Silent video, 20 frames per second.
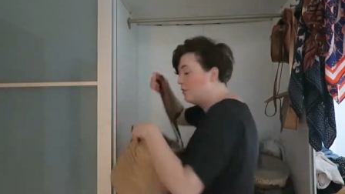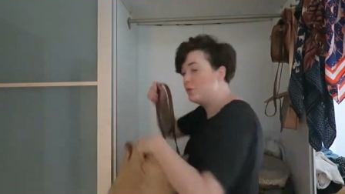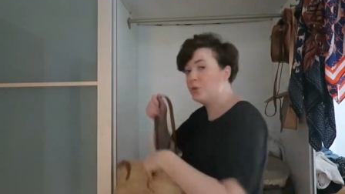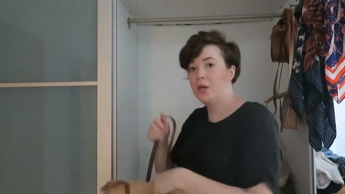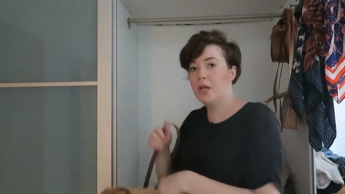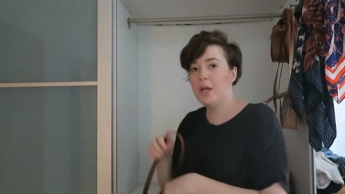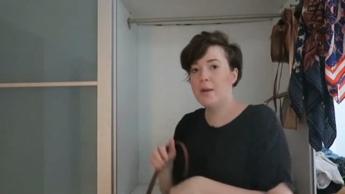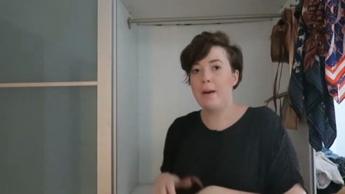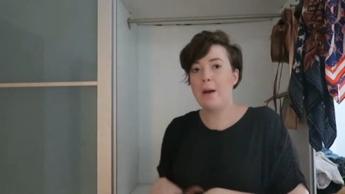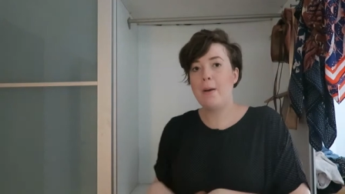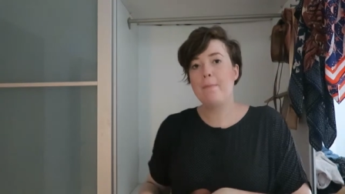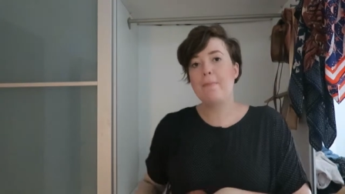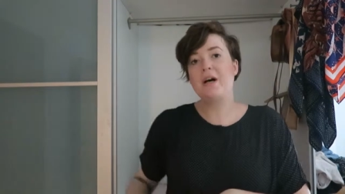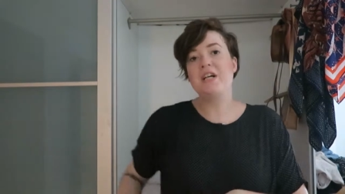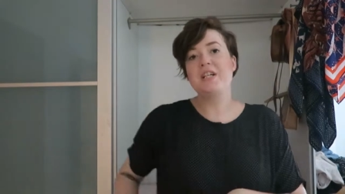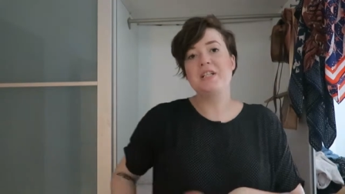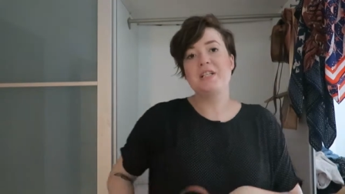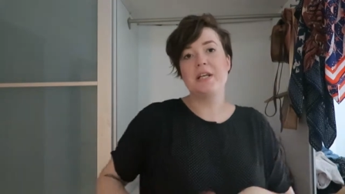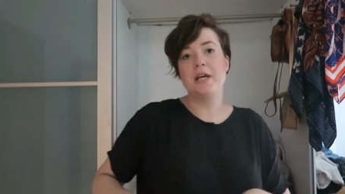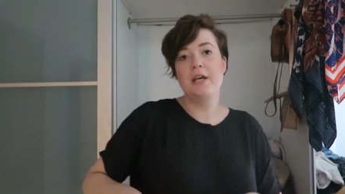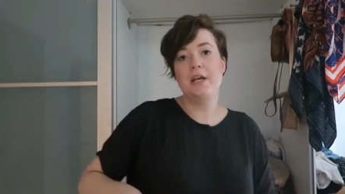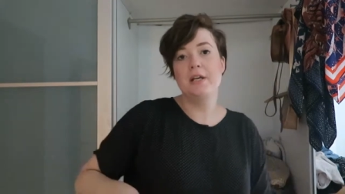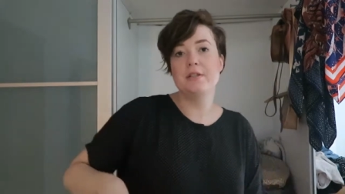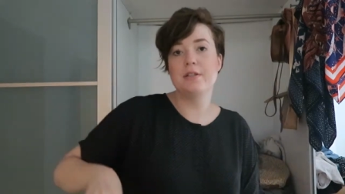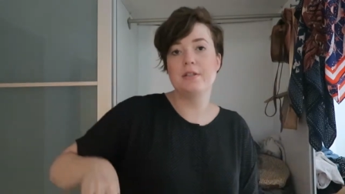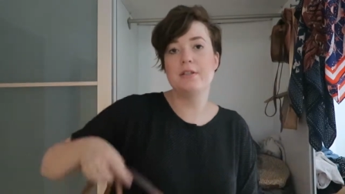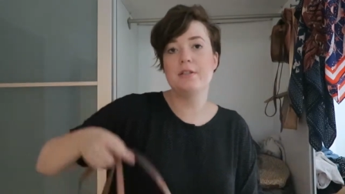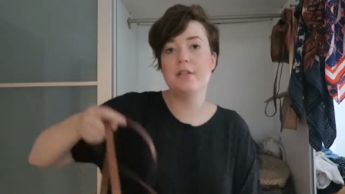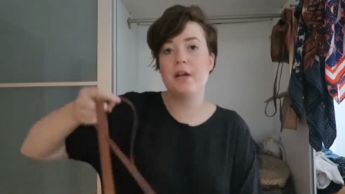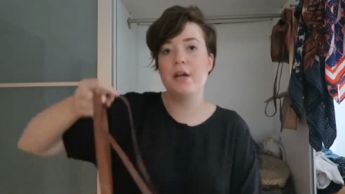Talking about
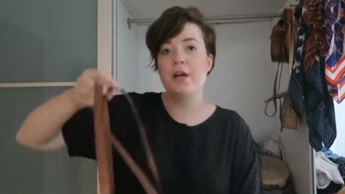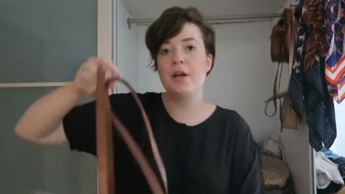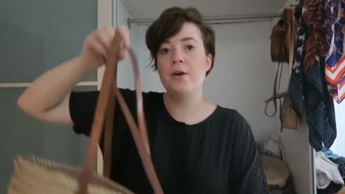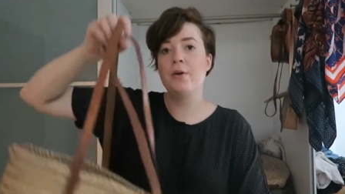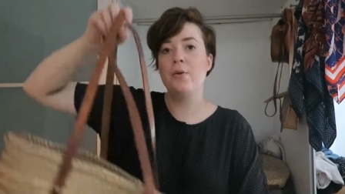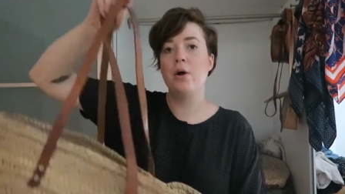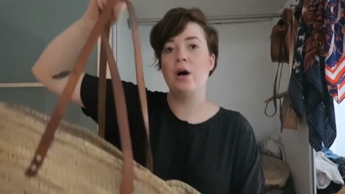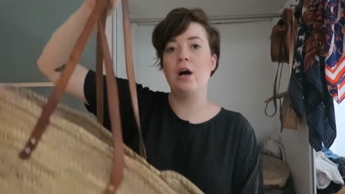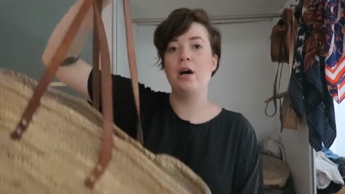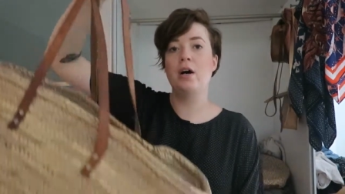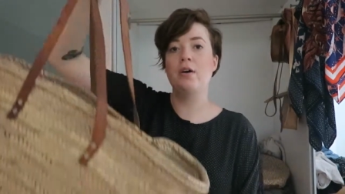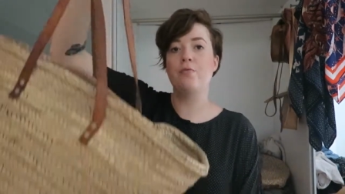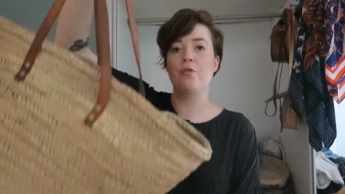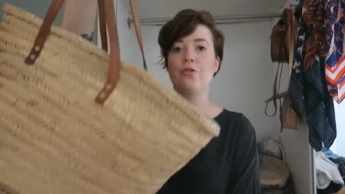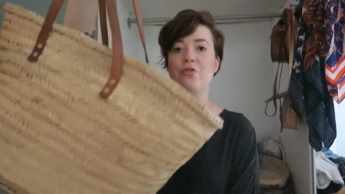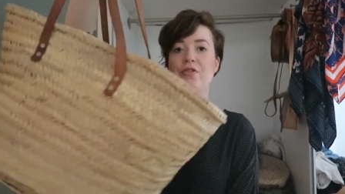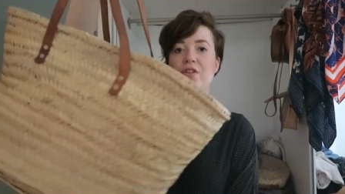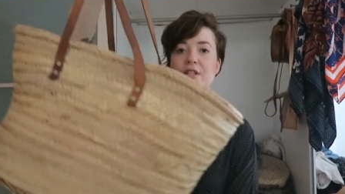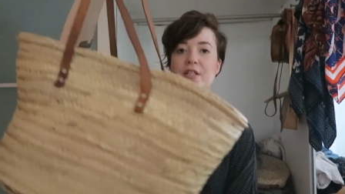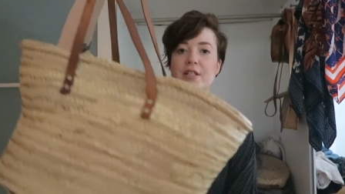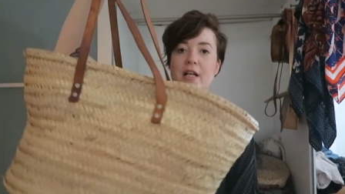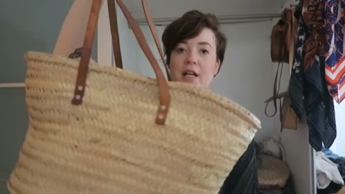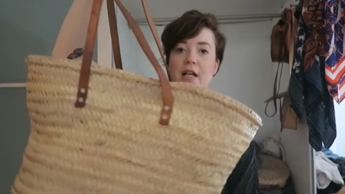baskets, so I've got this